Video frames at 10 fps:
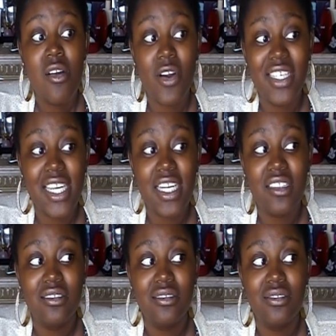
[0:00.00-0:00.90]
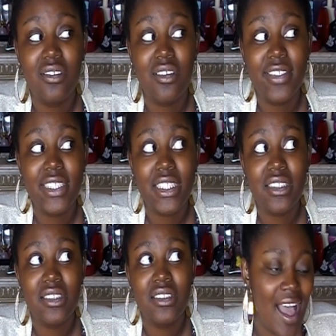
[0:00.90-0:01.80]
orientated, orientated,
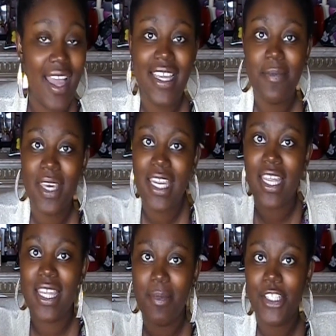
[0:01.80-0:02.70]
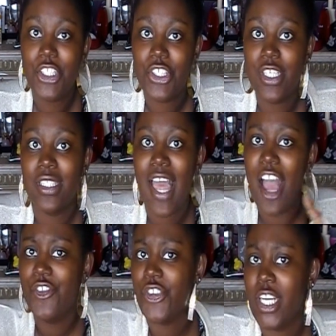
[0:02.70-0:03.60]
I keep getting the messages
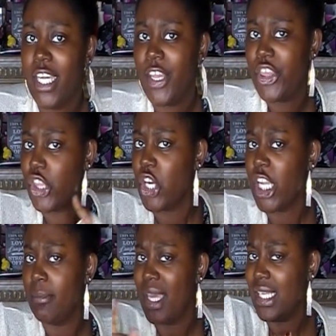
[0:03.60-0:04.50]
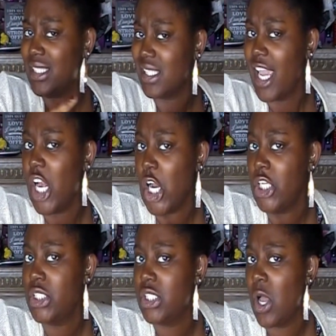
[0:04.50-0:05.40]
every 30 minutes later.
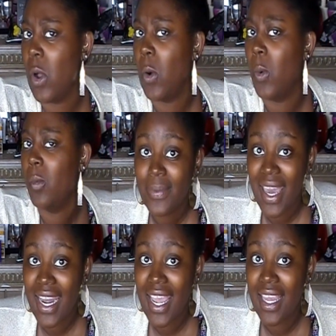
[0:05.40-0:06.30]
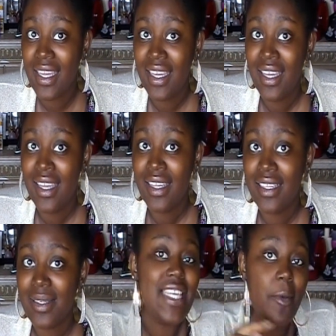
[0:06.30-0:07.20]
So waiting,
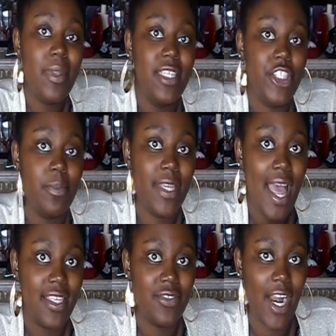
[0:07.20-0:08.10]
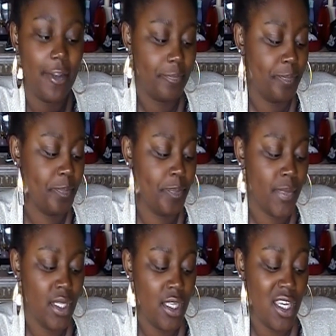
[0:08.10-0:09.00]
I type in the GPS, right?
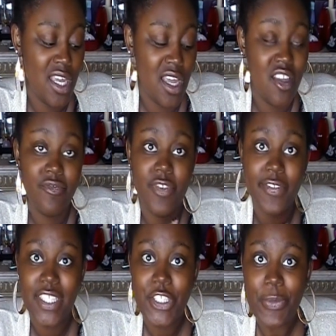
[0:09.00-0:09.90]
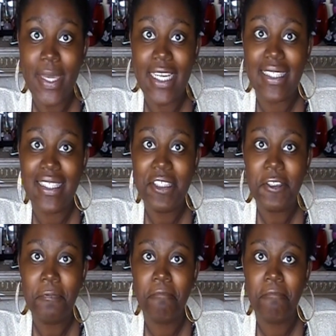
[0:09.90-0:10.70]
52 minutes.